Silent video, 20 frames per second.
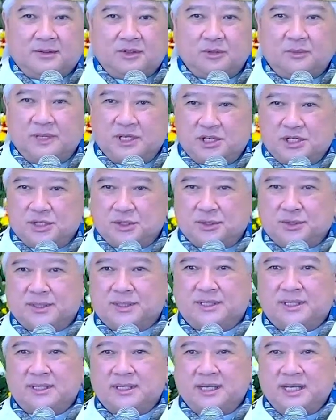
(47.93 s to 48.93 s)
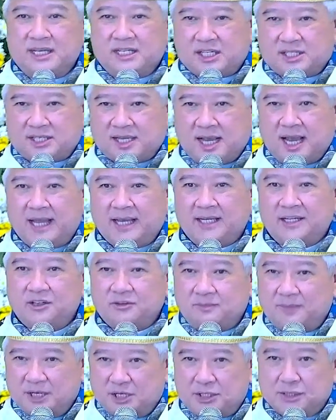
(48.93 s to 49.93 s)
To be sure is a sign
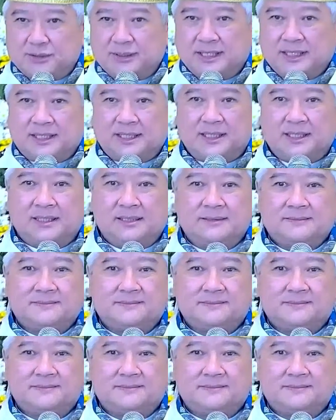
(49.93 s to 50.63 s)
of maturity.